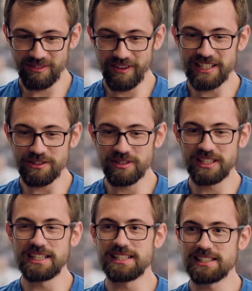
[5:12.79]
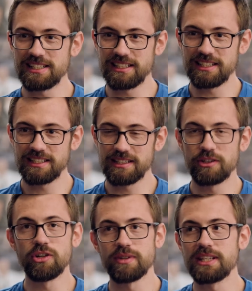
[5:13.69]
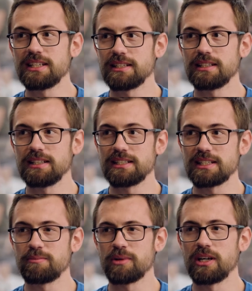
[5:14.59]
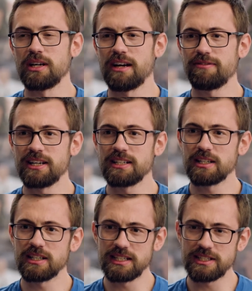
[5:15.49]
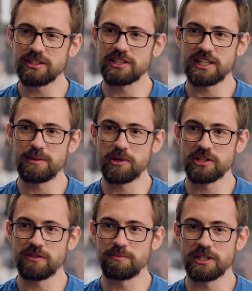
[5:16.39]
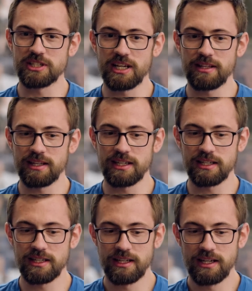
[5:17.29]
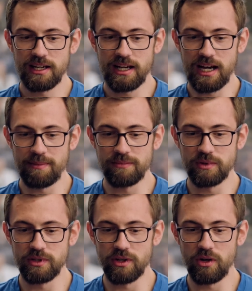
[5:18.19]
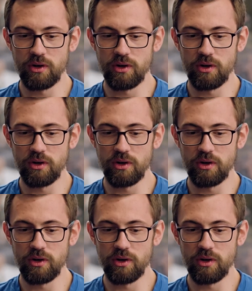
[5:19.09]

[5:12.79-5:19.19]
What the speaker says: find it really easy, or not really easy, but I find it easier to stay positive because I think I'm